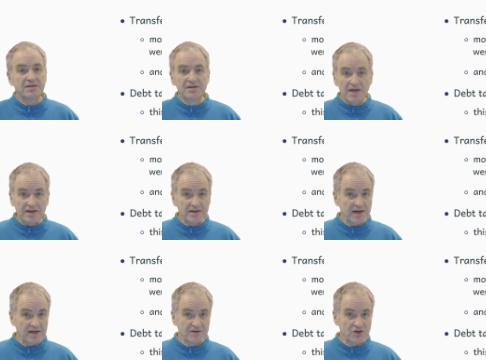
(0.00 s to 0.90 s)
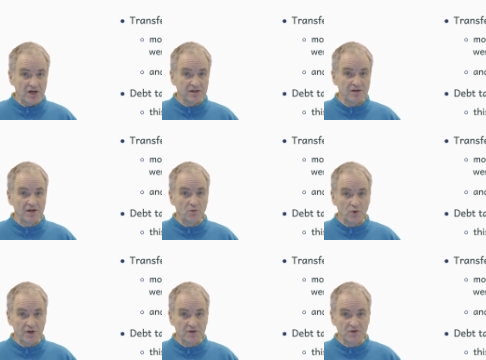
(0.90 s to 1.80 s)
Debt tax sheltering
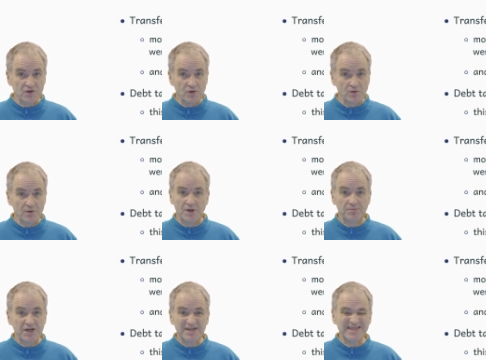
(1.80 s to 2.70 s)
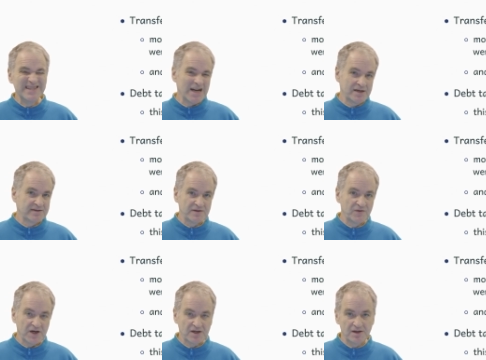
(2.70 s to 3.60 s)
works too, but it's not as
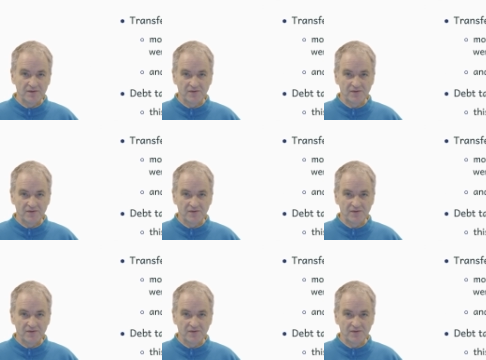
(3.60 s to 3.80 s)
effective.